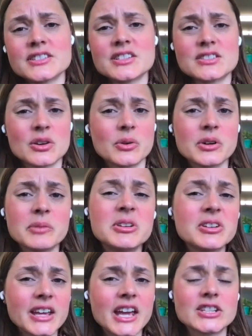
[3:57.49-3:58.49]
so
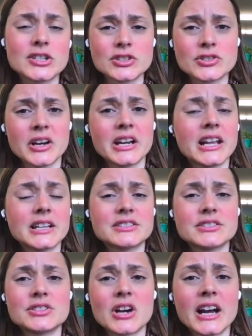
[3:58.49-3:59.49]
communication training to
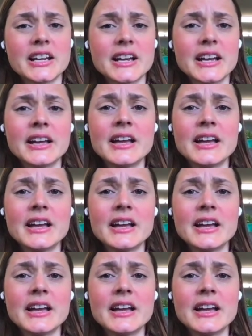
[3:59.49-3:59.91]
try to